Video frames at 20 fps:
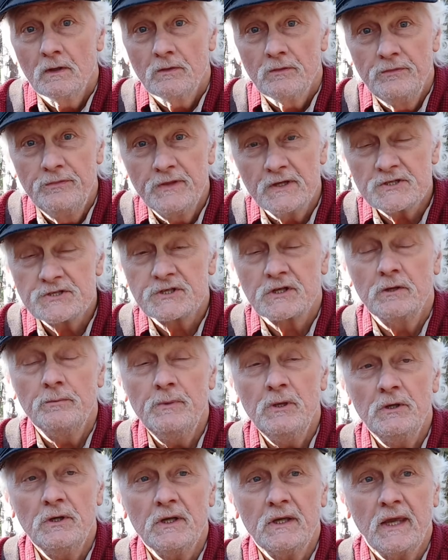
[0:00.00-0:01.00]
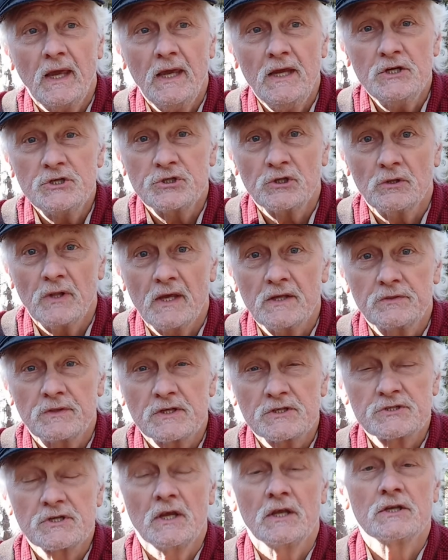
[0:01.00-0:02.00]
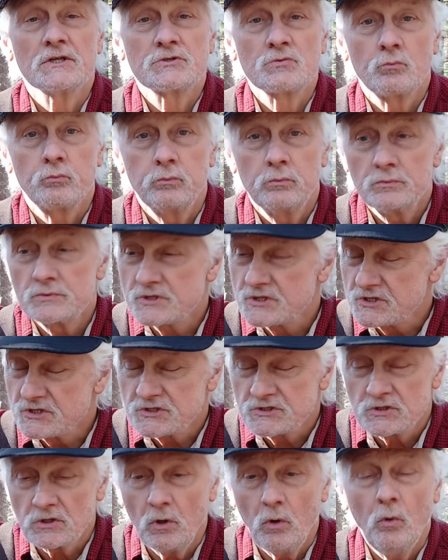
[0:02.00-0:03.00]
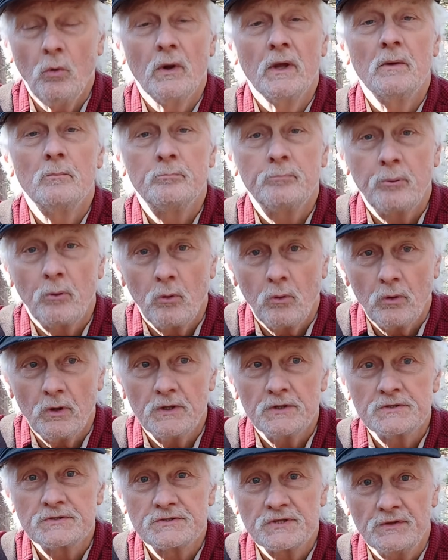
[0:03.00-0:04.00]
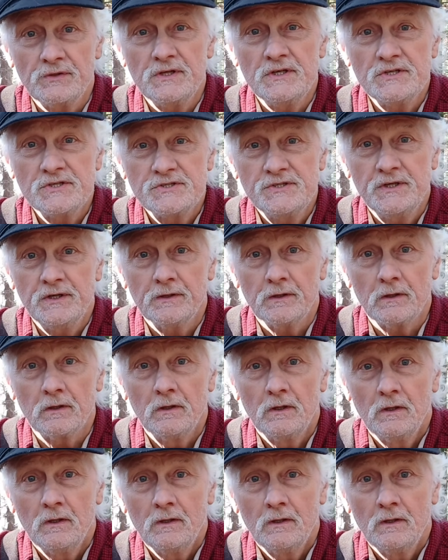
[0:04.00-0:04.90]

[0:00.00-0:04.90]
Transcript: This communication like this is so important to these deer.